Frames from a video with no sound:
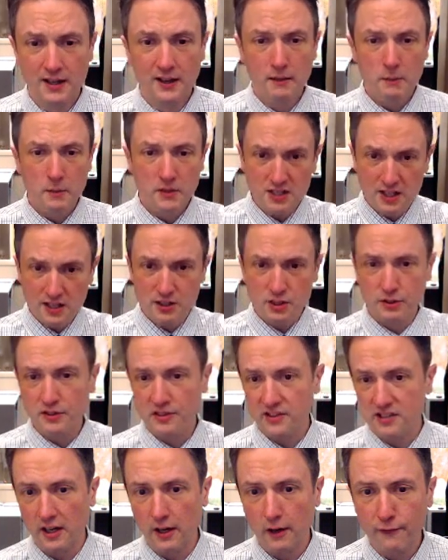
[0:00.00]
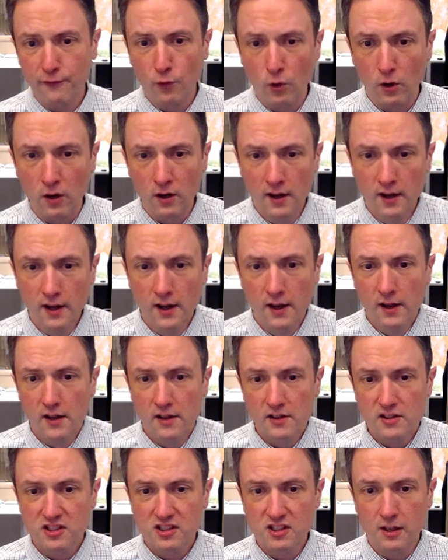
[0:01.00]
potential is there for
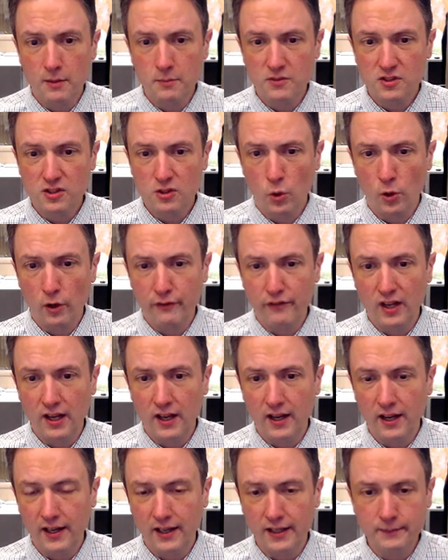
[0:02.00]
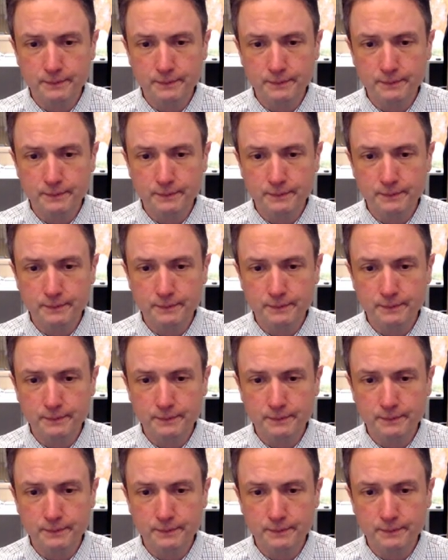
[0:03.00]
some sort of a